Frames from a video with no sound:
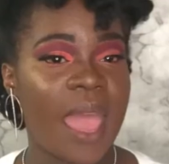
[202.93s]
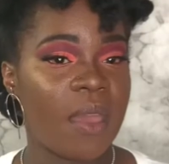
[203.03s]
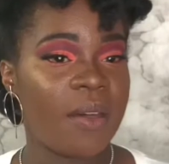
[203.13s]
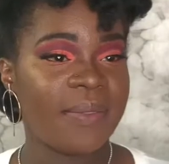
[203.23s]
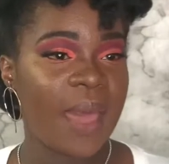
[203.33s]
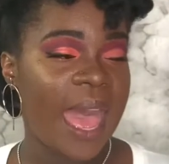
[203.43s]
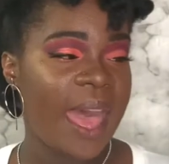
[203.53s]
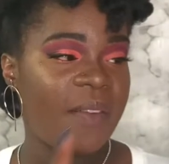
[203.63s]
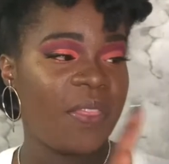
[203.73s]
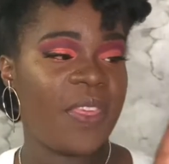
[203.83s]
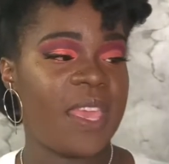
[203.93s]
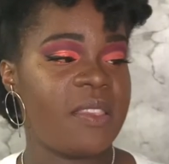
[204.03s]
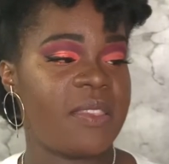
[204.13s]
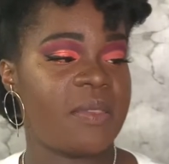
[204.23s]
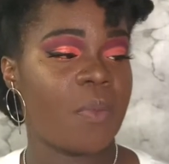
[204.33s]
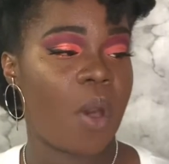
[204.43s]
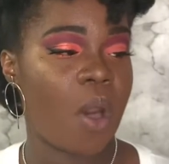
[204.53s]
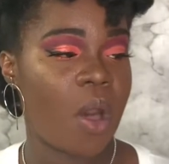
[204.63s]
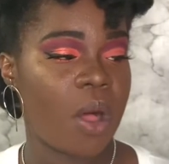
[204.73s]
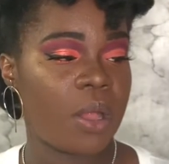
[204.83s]
also have these
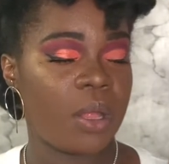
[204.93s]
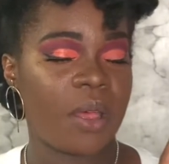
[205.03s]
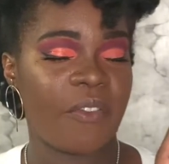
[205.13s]
small